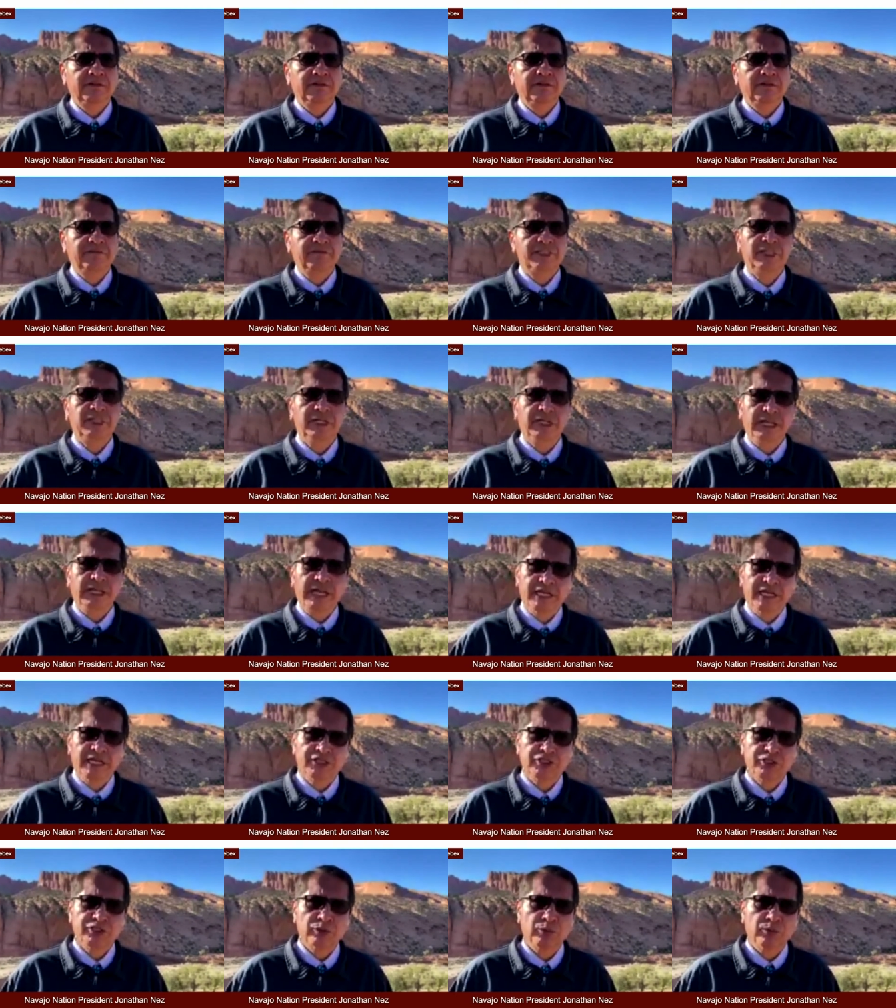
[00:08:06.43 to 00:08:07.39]
Division of
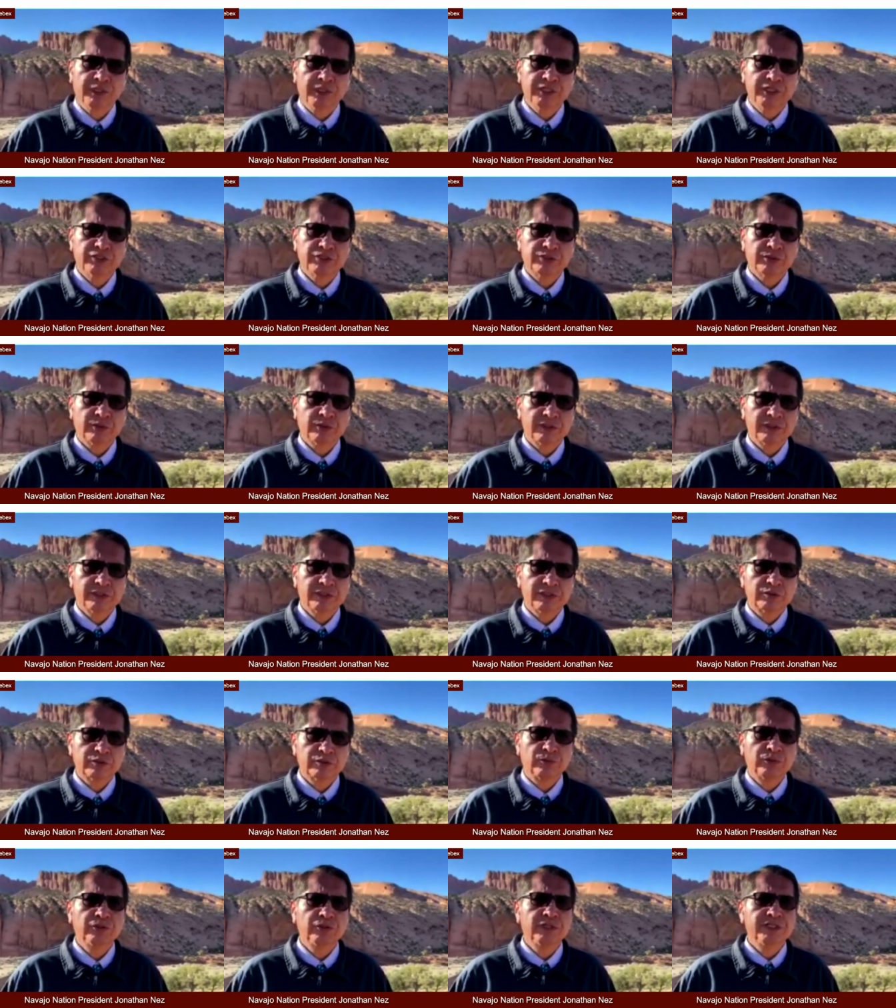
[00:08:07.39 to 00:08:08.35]
Natural
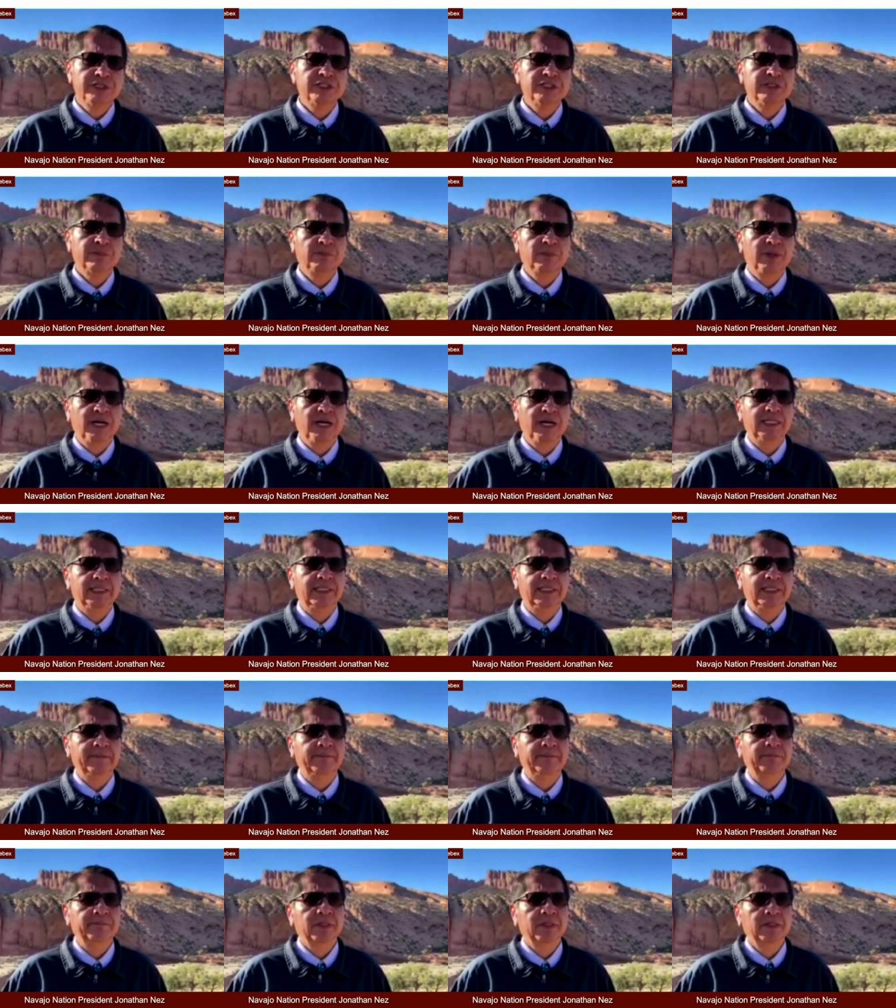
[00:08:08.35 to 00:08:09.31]
Resources Rudy
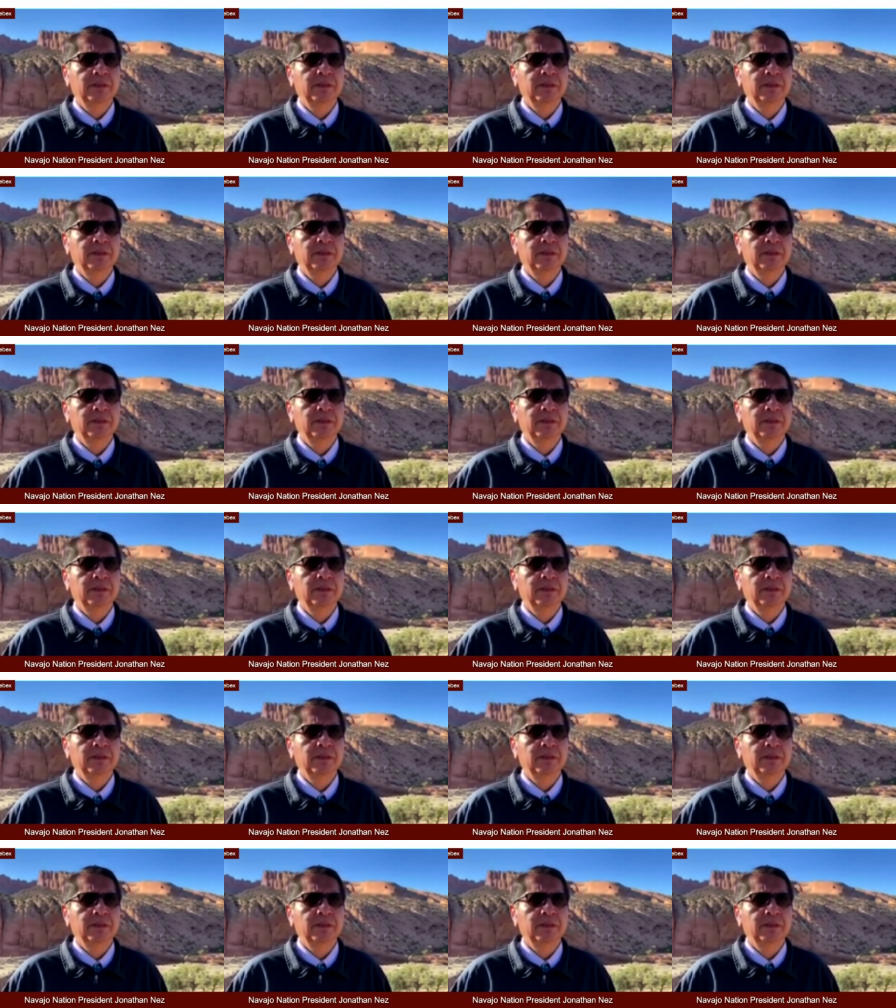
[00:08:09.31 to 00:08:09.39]
Shabala